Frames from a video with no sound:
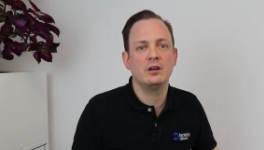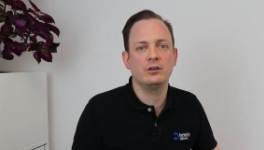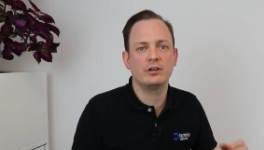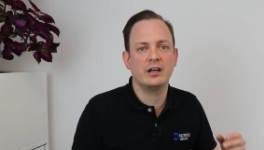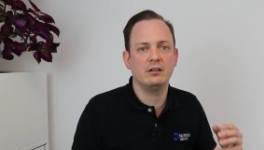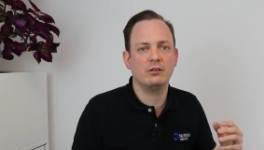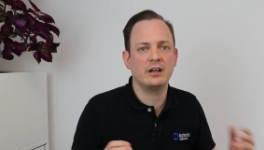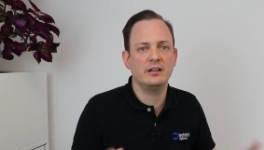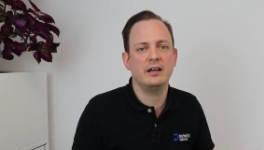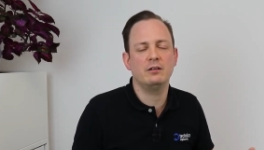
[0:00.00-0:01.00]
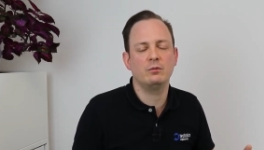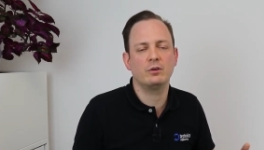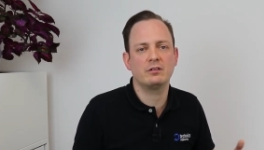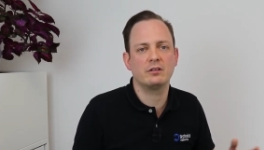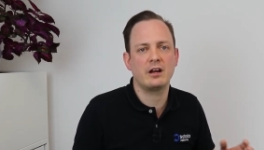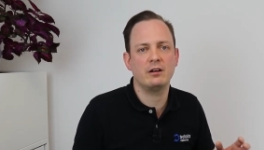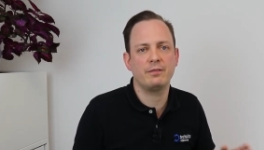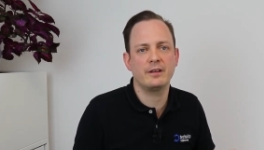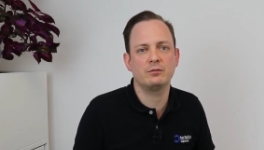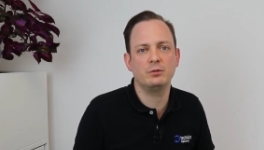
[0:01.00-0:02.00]
You can look at that and what kind of
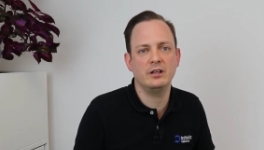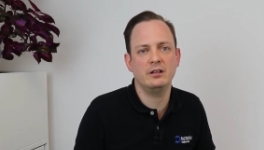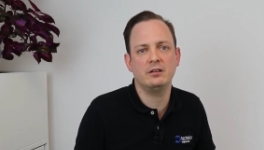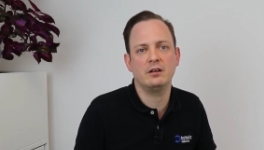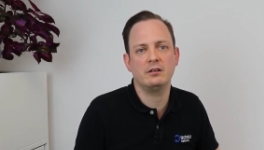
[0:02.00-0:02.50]
things we did.